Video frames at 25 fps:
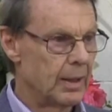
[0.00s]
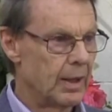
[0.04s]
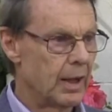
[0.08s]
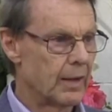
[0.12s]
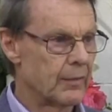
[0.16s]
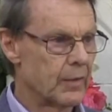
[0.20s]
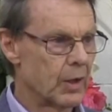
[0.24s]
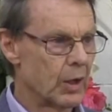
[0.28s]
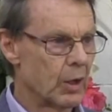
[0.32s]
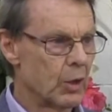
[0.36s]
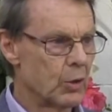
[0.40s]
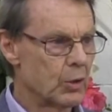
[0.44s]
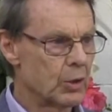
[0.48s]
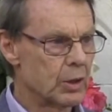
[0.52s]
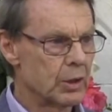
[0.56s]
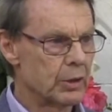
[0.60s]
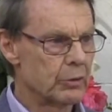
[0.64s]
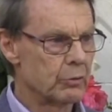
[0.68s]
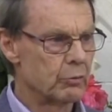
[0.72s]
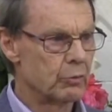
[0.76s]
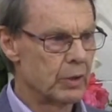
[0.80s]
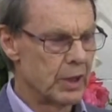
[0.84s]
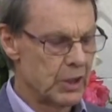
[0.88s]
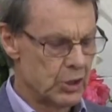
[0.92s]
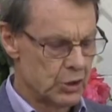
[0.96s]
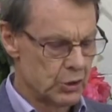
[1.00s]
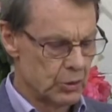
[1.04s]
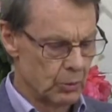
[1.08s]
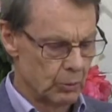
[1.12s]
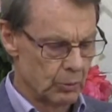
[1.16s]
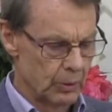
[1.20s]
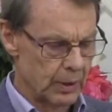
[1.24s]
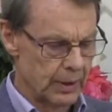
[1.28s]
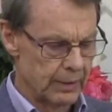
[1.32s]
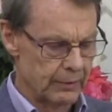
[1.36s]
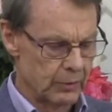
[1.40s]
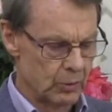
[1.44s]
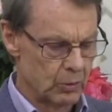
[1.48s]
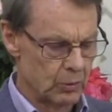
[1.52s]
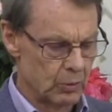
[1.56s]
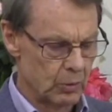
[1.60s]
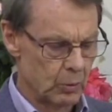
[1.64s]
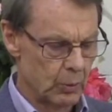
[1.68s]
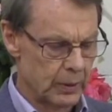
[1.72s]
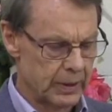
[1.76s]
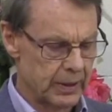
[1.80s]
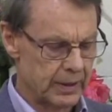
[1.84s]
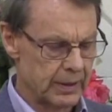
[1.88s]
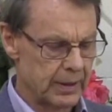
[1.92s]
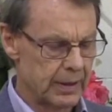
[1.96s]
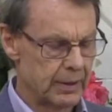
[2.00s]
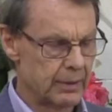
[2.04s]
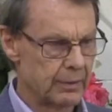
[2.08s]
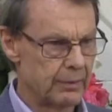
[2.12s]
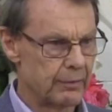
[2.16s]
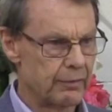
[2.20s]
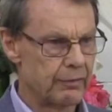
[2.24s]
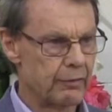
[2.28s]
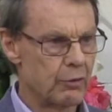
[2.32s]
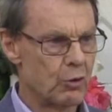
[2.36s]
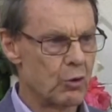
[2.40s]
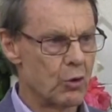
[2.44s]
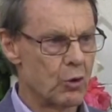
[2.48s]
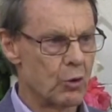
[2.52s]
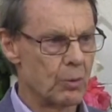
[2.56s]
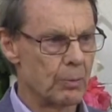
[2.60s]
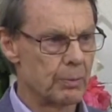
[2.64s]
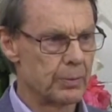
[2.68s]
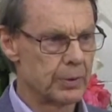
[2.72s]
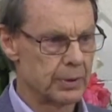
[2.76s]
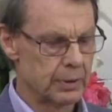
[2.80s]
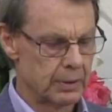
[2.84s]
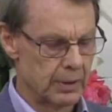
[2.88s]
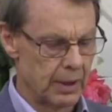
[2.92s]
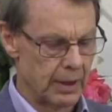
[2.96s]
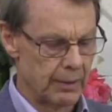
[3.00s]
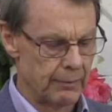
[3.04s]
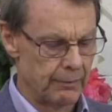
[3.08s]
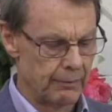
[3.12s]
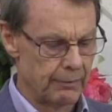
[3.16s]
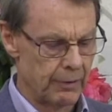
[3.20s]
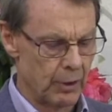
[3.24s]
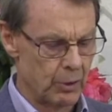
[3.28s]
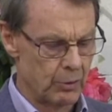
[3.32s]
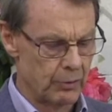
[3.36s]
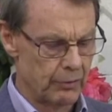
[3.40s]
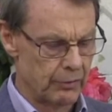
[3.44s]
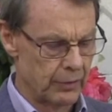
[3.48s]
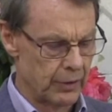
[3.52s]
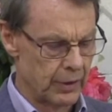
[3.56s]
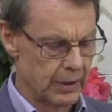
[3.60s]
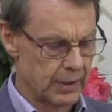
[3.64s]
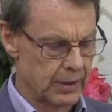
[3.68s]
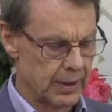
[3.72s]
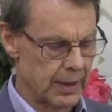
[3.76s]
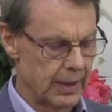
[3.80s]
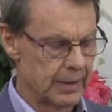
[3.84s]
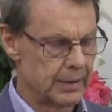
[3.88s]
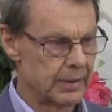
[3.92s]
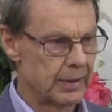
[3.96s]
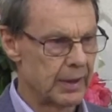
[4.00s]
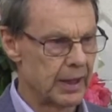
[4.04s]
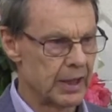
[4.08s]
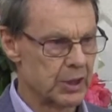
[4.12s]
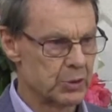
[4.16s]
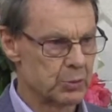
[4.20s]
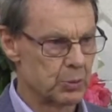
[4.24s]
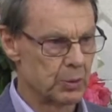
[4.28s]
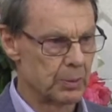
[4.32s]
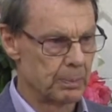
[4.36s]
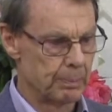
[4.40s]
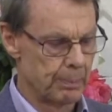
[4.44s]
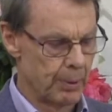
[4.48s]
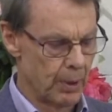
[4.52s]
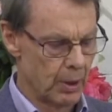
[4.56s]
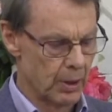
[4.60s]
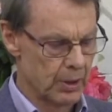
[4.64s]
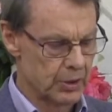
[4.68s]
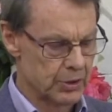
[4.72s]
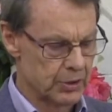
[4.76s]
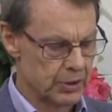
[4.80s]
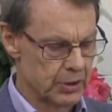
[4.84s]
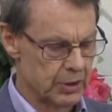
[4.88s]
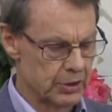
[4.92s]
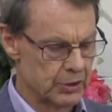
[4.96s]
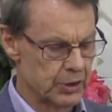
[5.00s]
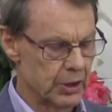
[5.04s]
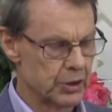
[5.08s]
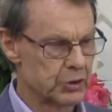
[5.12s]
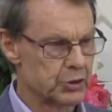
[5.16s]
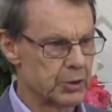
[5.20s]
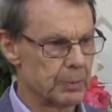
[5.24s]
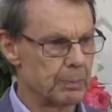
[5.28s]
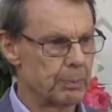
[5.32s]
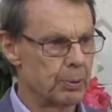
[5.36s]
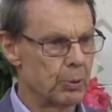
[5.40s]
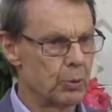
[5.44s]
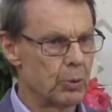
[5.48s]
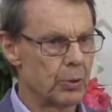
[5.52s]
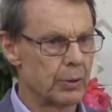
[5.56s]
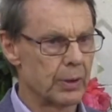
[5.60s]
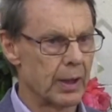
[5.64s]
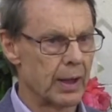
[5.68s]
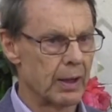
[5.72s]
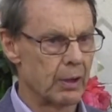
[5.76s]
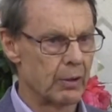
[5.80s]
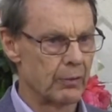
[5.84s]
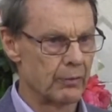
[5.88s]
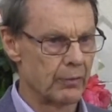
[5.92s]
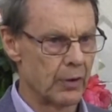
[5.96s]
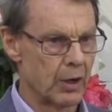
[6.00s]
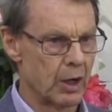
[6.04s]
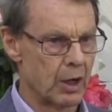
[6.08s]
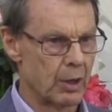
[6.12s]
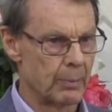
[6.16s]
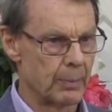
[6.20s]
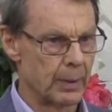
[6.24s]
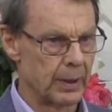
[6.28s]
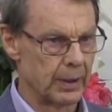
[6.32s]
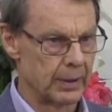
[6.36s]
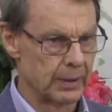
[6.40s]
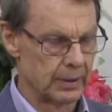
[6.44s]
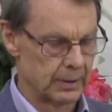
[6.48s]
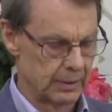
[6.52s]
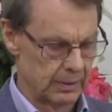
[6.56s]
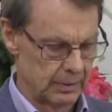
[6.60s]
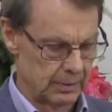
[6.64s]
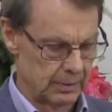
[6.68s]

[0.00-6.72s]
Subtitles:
At the local and regional level, we can get informed and vote for the candidates with policies that support our environment.